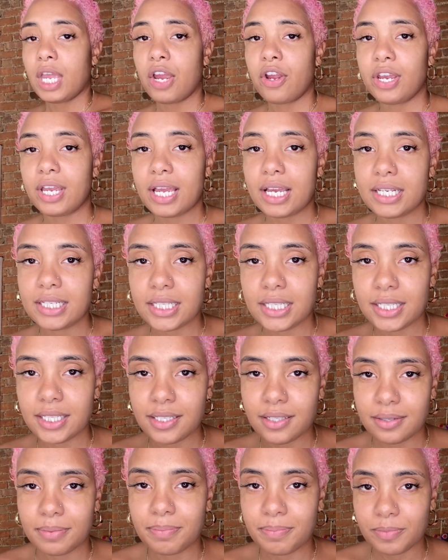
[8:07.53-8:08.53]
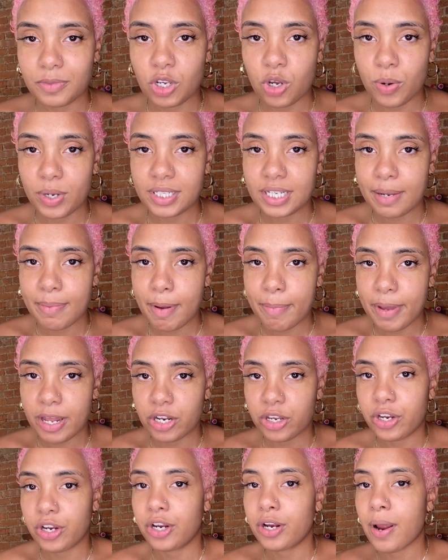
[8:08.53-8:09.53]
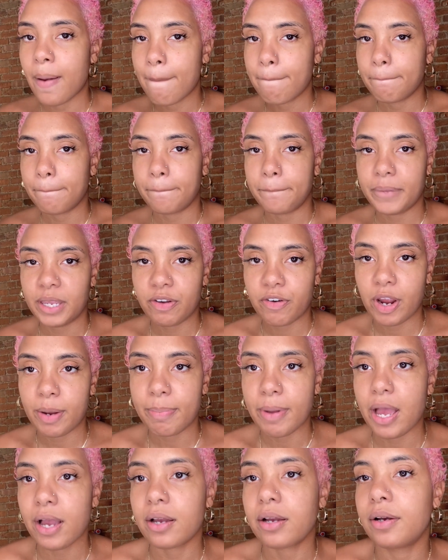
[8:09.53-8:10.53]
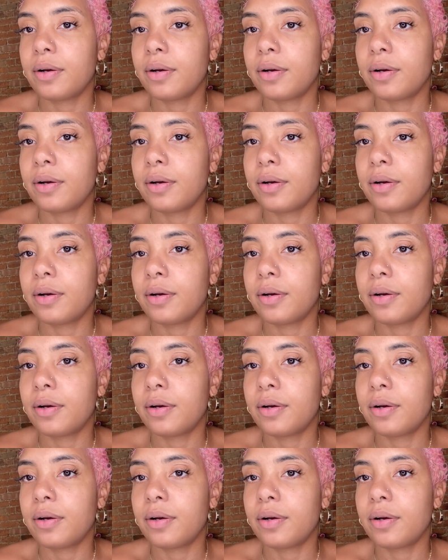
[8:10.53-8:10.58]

right guys, going to get my pedicure. Be right back.